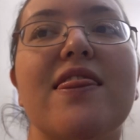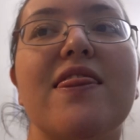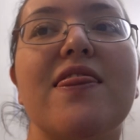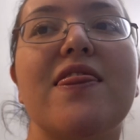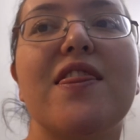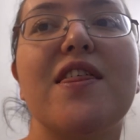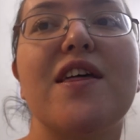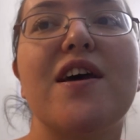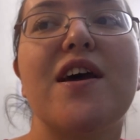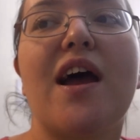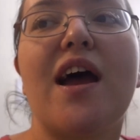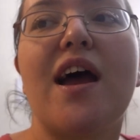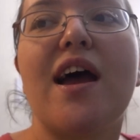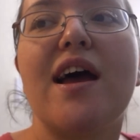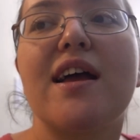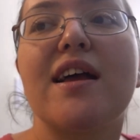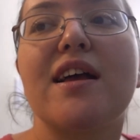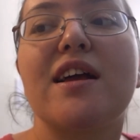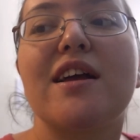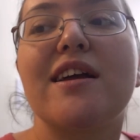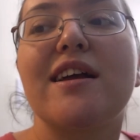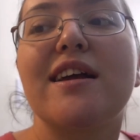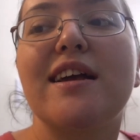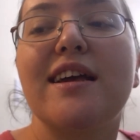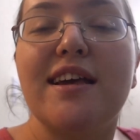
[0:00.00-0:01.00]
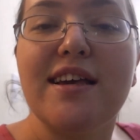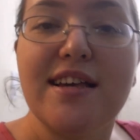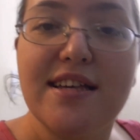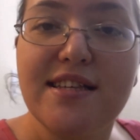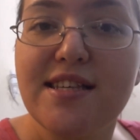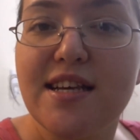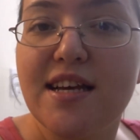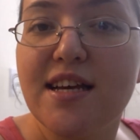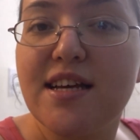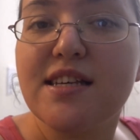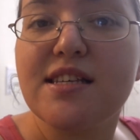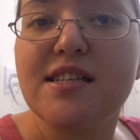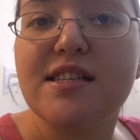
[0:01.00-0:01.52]
the
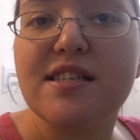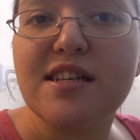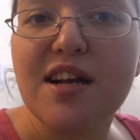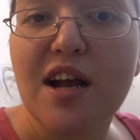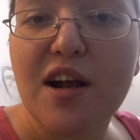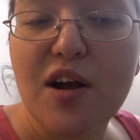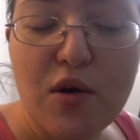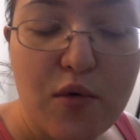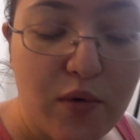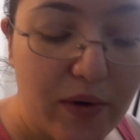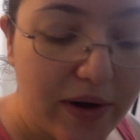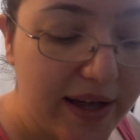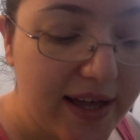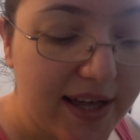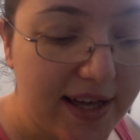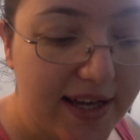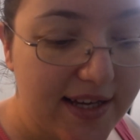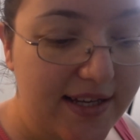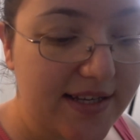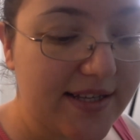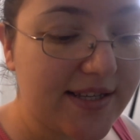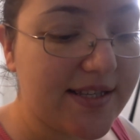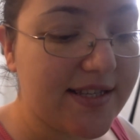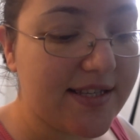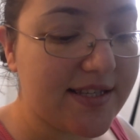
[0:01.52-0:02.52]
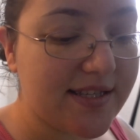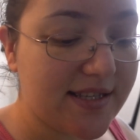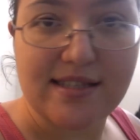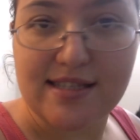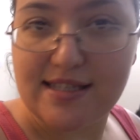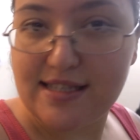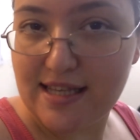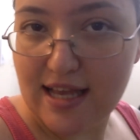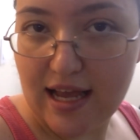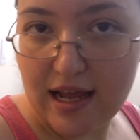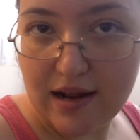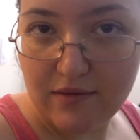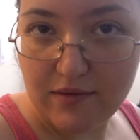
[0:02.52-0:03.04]
easiest,
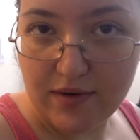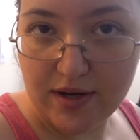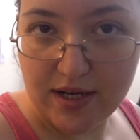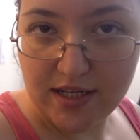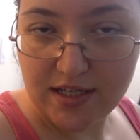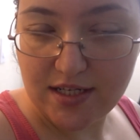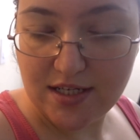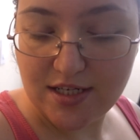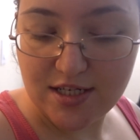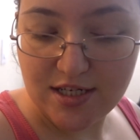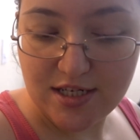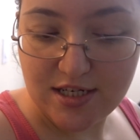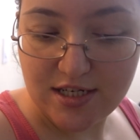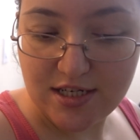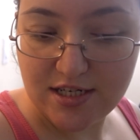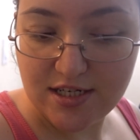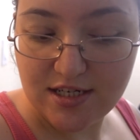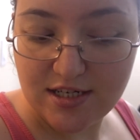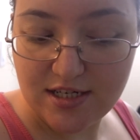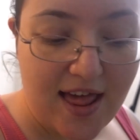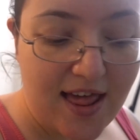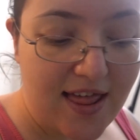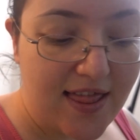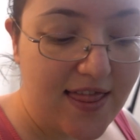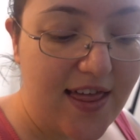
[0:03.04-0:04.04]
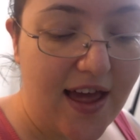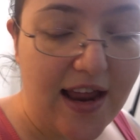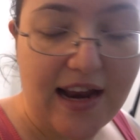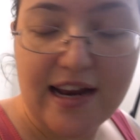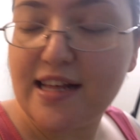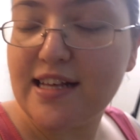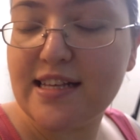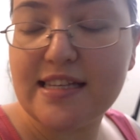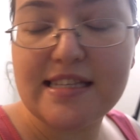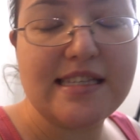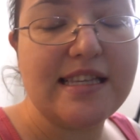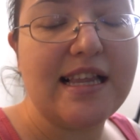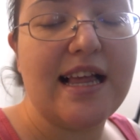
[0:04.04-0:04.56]
quickest sandwich that
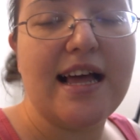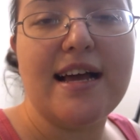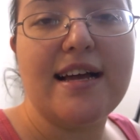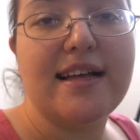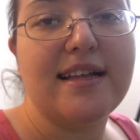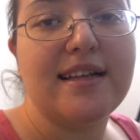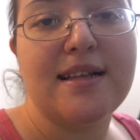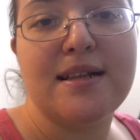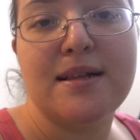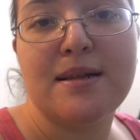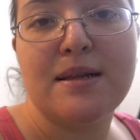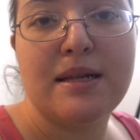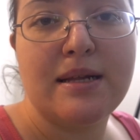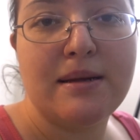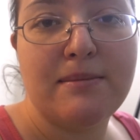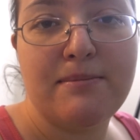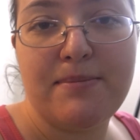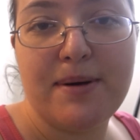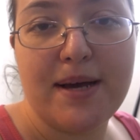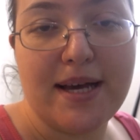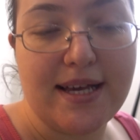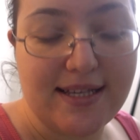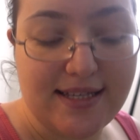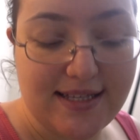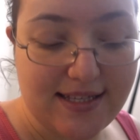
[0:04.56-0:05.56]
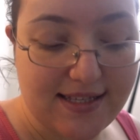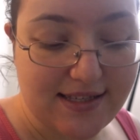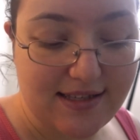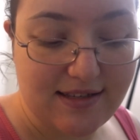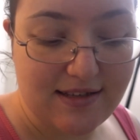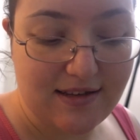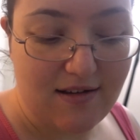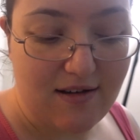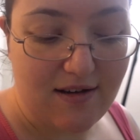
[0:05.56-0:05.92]
is like the best.